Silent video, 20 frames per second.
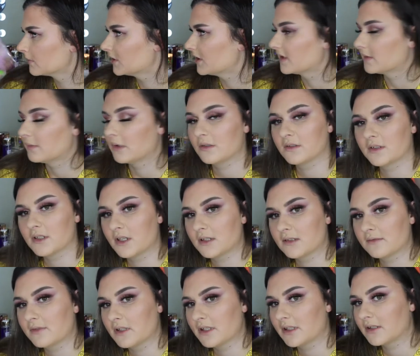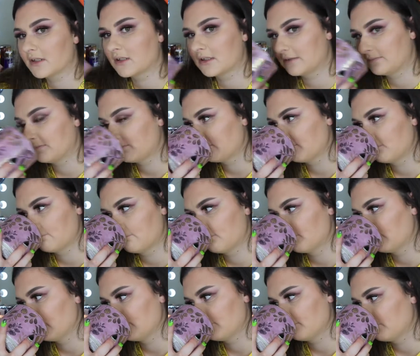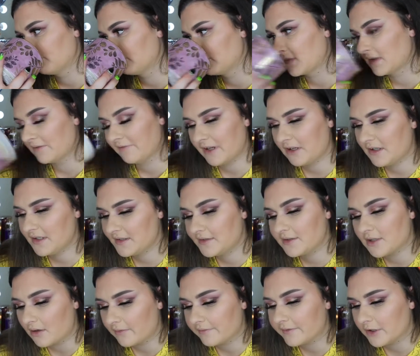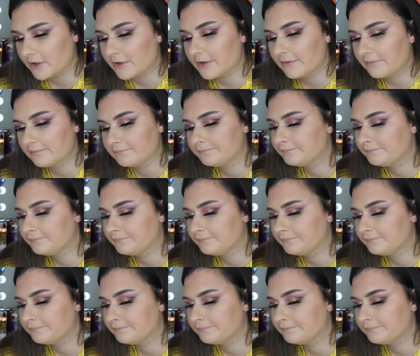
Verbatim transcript: just smells kind of like very soft, you know?